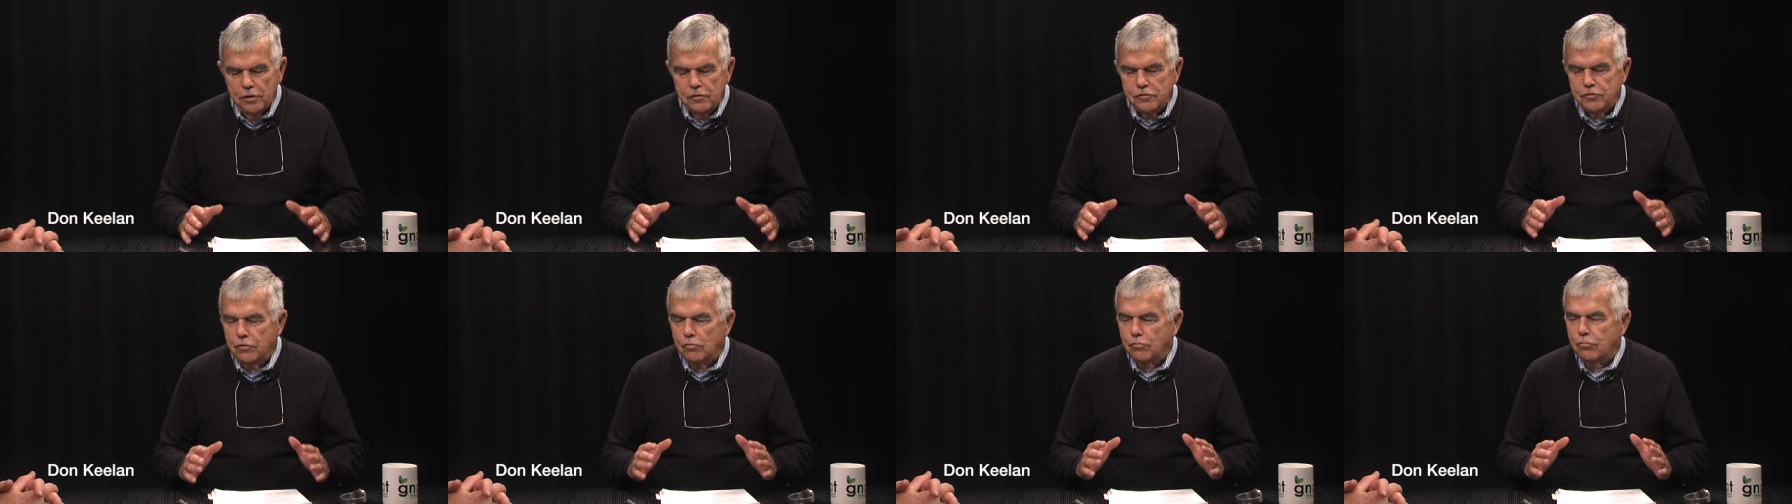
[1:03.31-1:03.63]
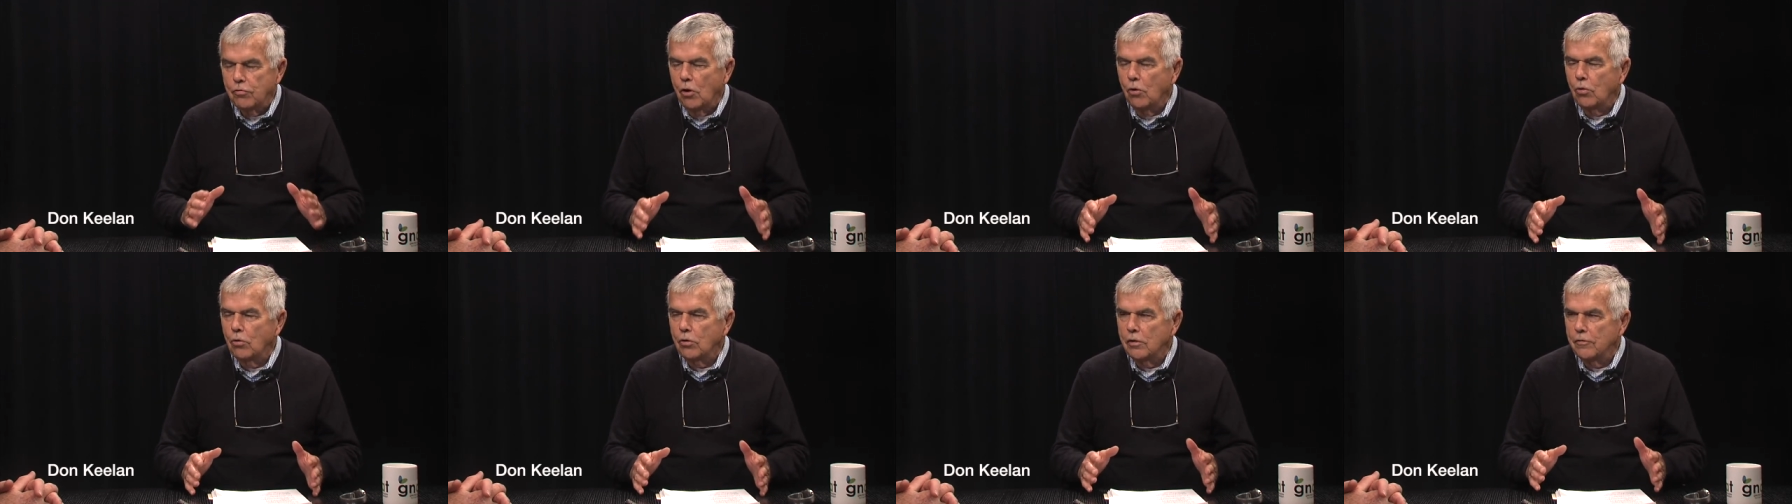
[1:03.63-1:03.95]
is the
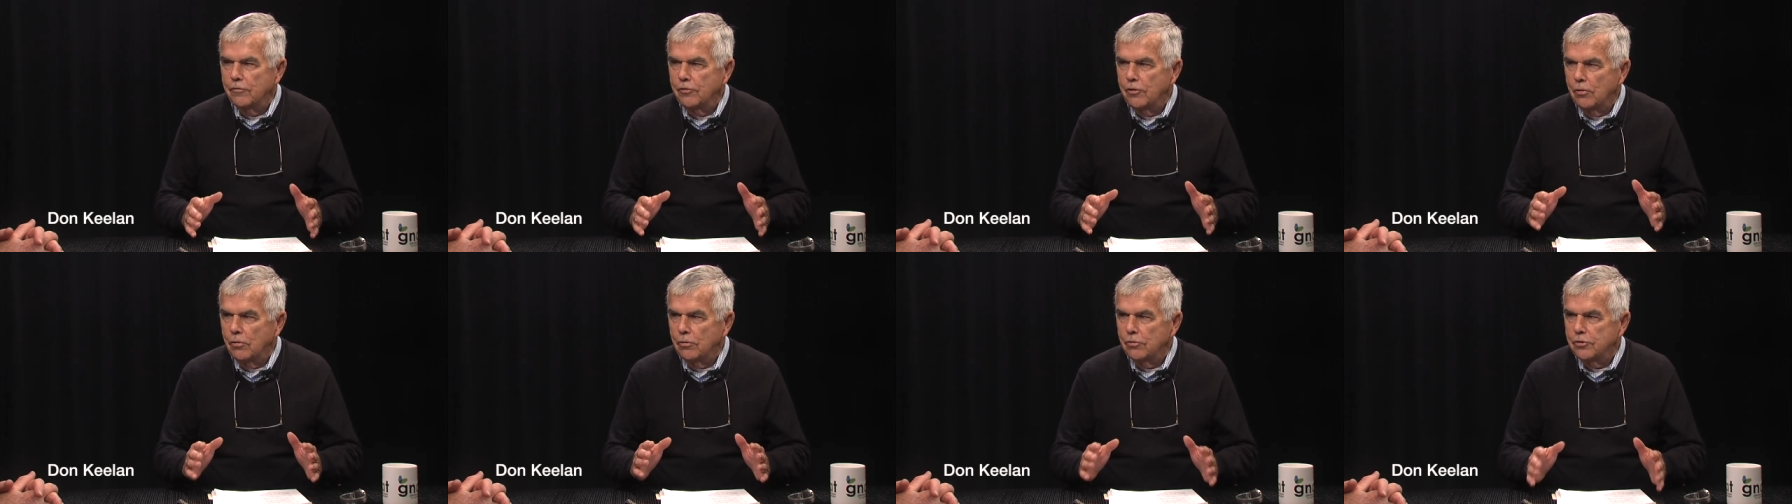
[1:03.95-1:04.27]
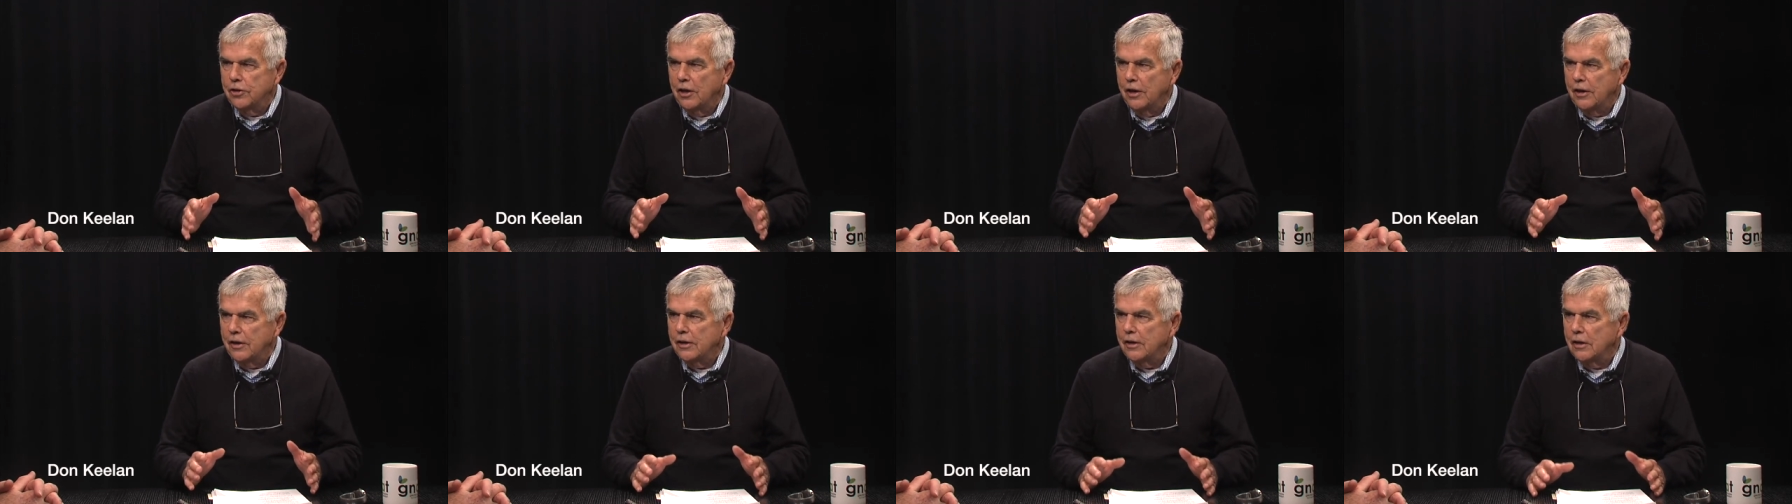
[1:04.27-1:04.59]
role of the
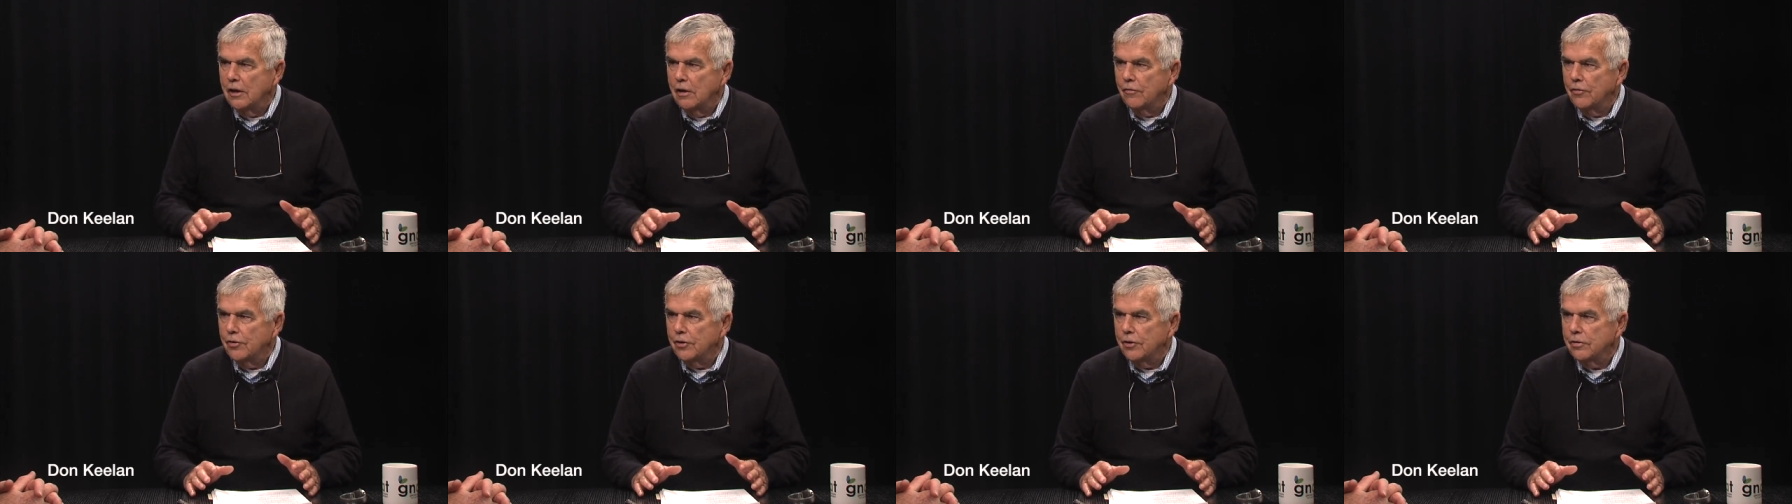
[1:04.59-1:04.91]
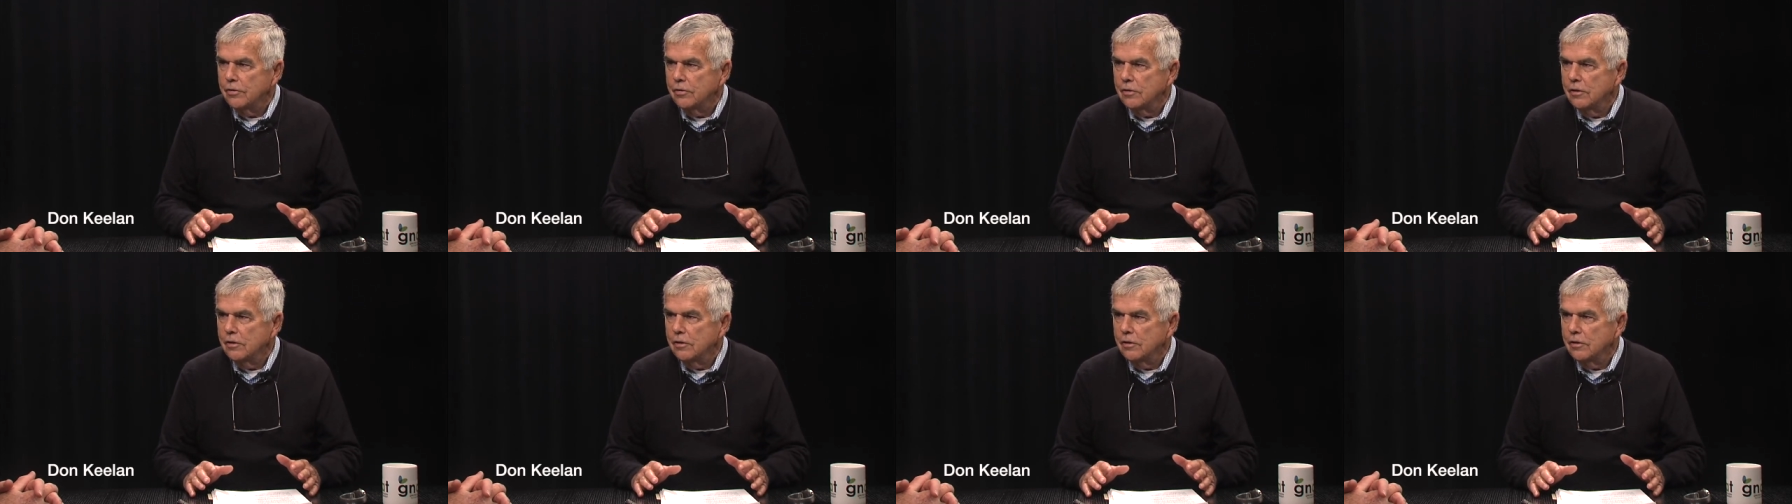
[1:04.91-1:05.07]
lieutenant governor?